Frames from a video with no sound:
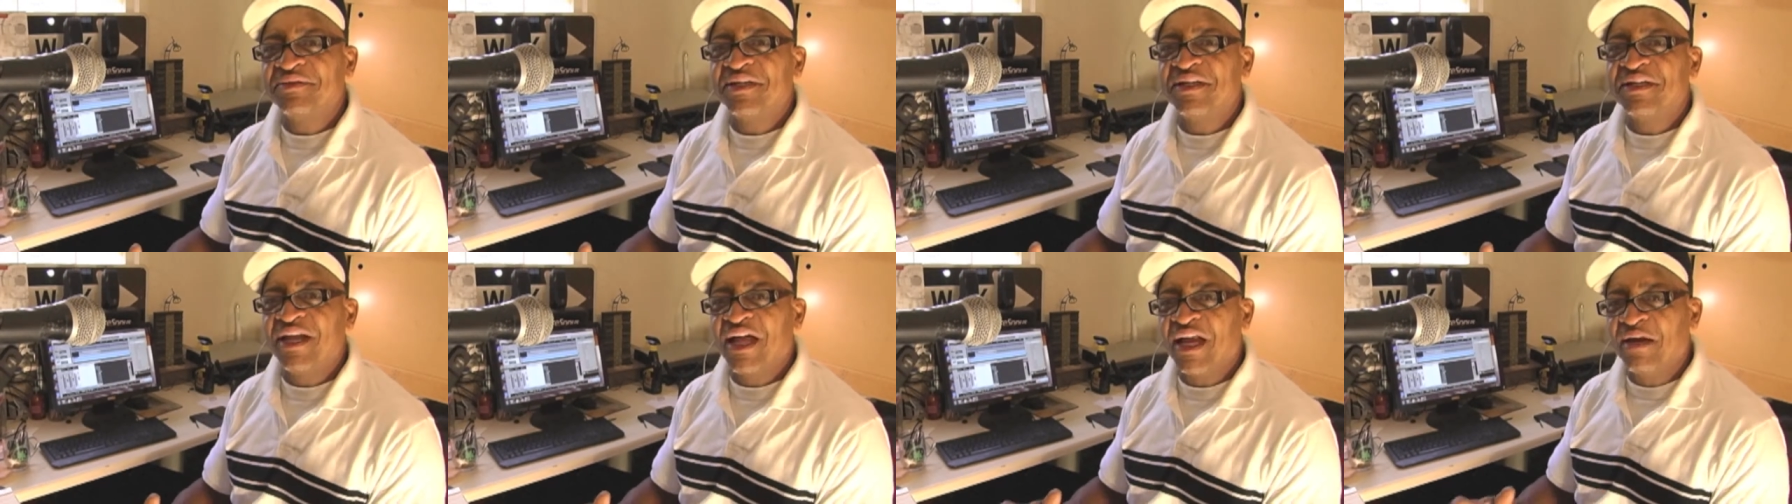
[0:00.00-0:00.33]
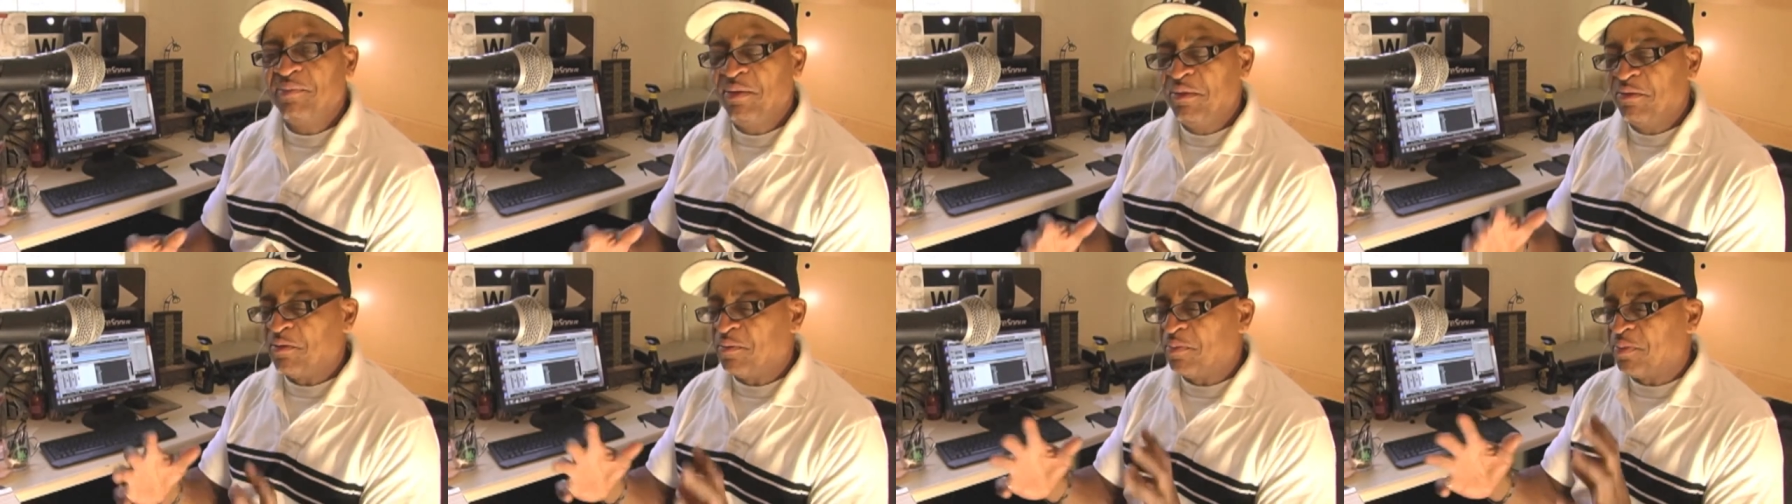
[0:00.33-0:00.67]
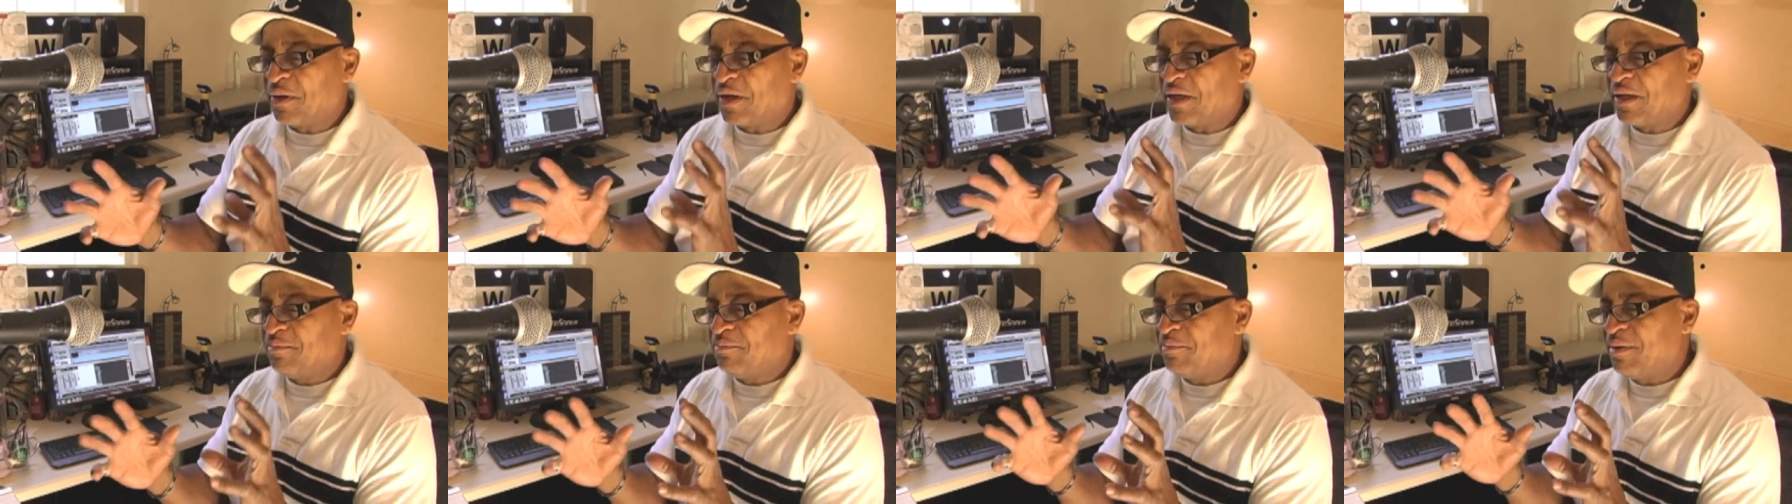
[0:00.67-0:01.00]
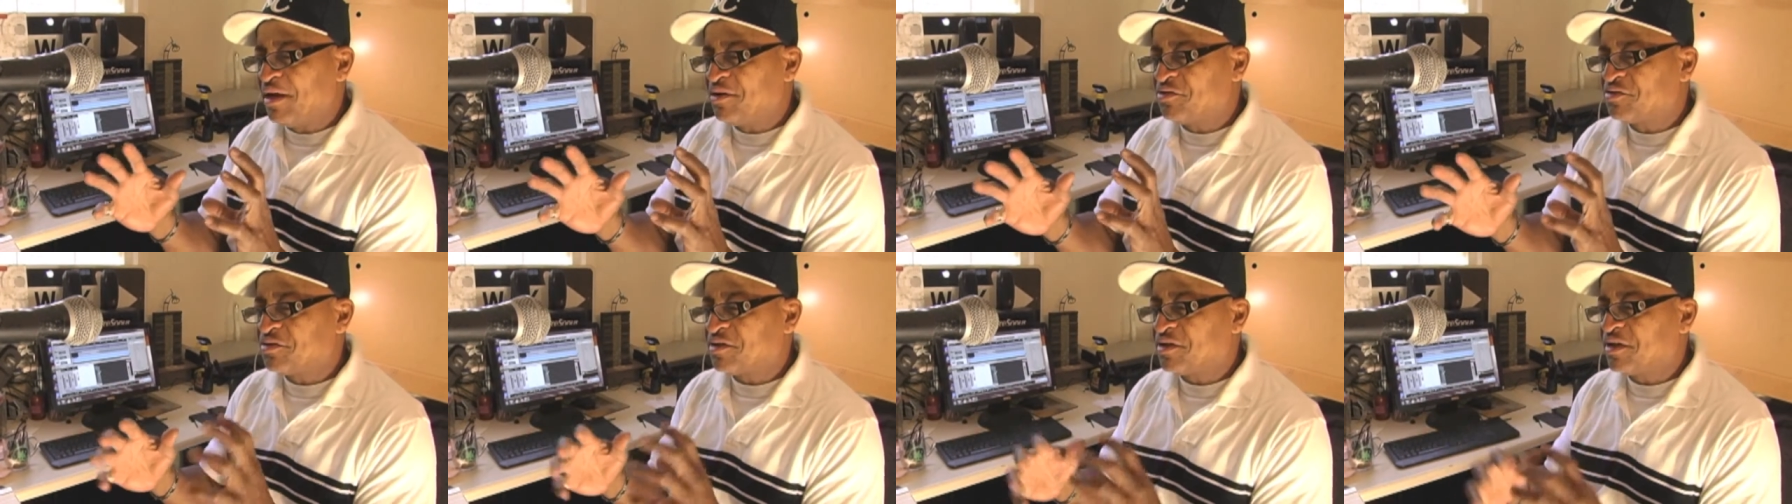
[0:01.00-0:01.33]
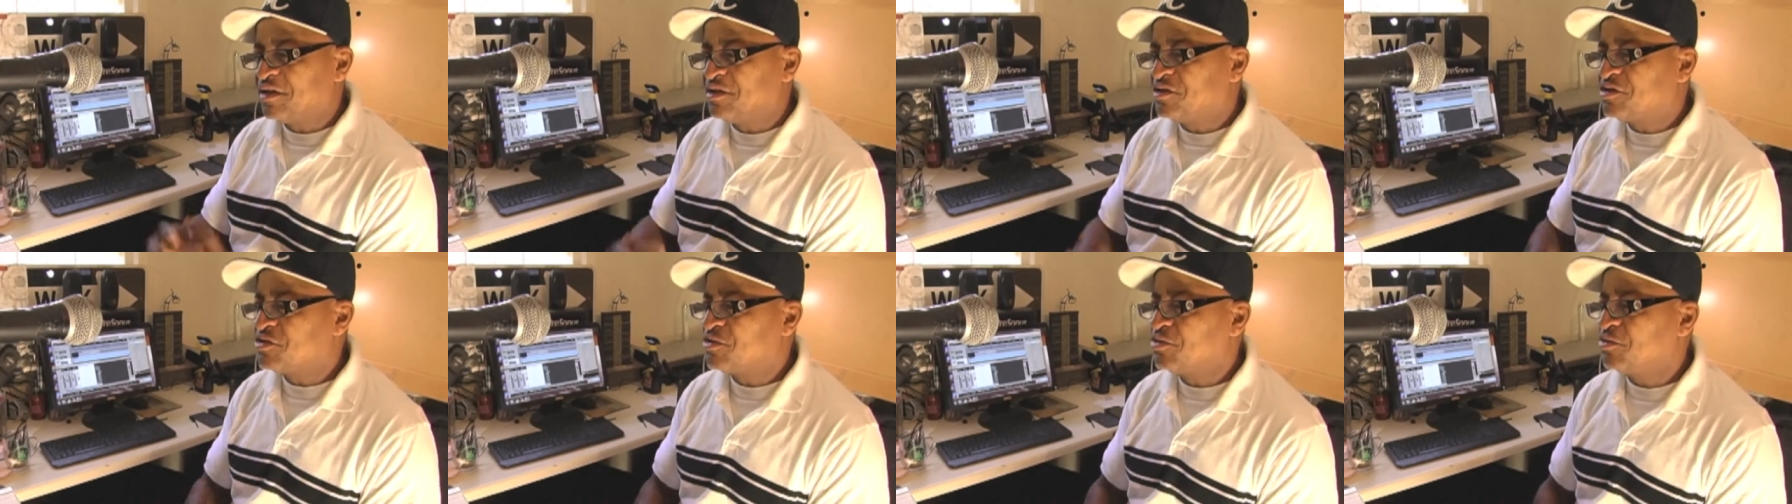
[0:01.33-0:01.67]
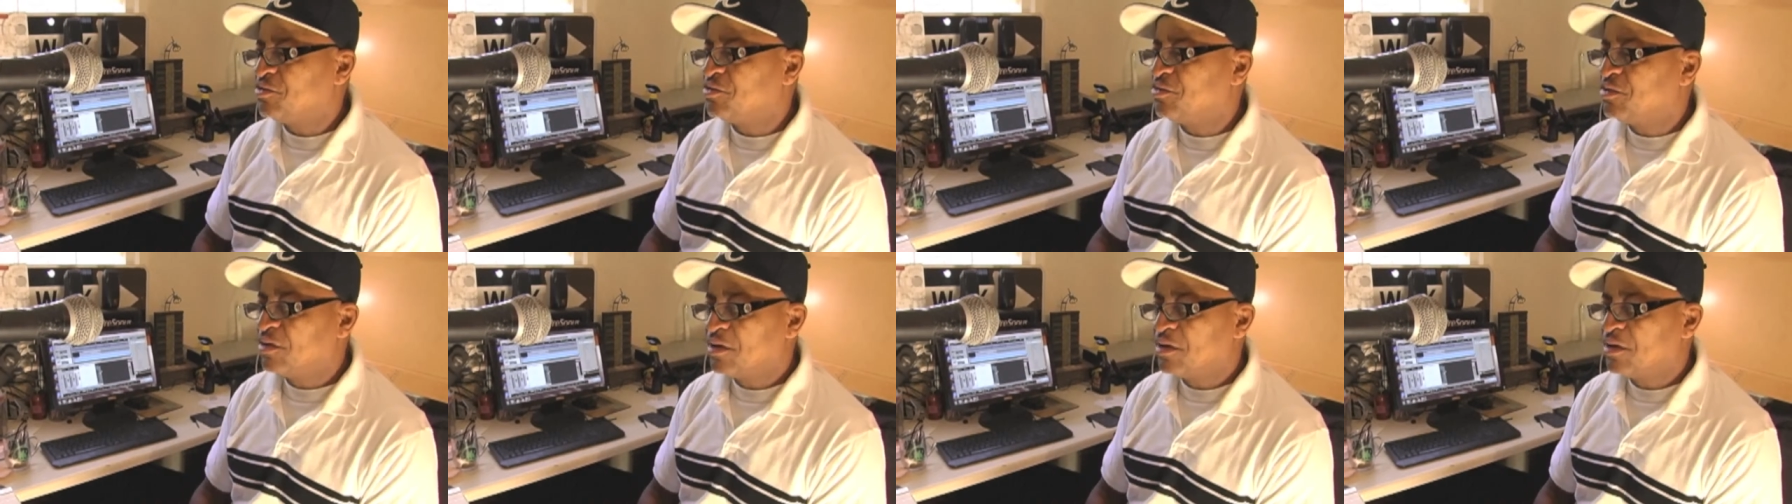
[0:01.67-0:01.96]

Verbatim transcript: A lot of people play basically to.